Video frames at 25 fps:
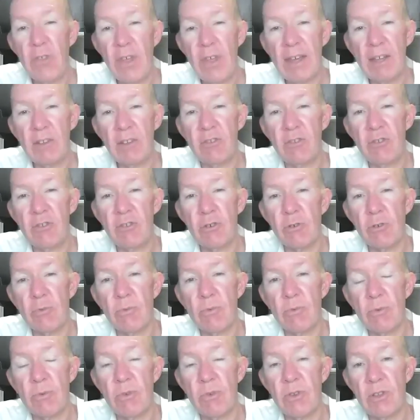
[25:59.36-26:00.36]
think it's your
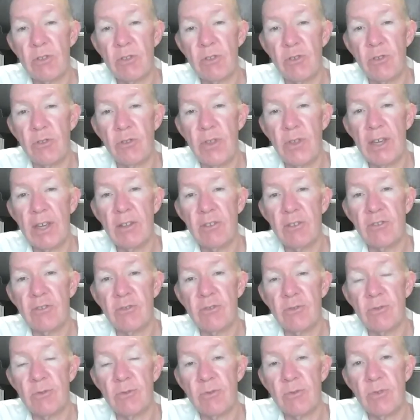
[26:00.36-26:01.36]
do you think
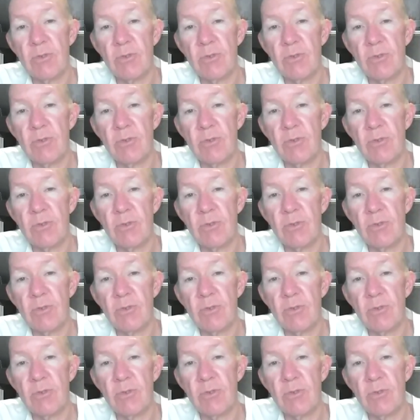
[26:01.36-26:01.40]
it's